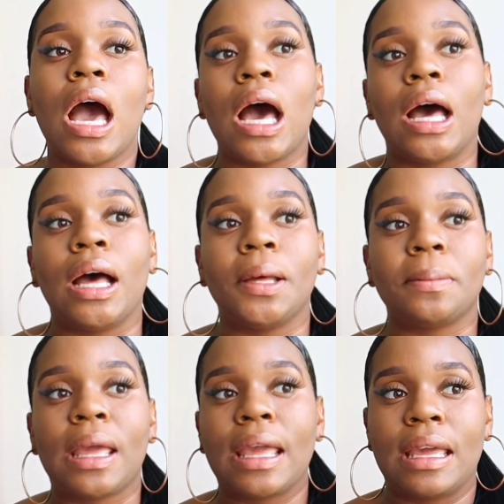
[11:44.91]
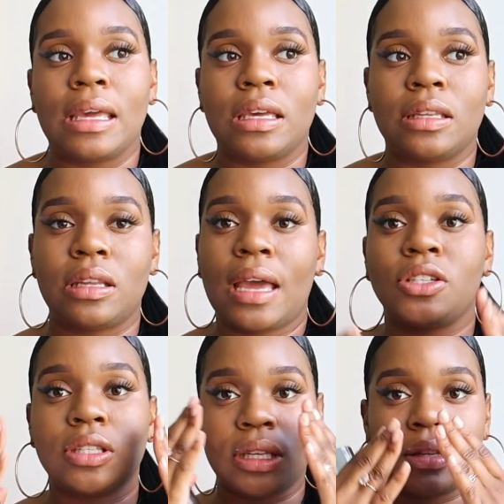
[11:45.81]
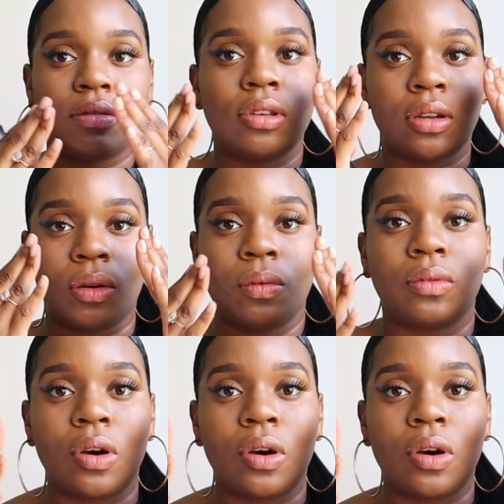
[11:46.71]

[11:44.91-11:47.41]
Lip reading: And I just, you know,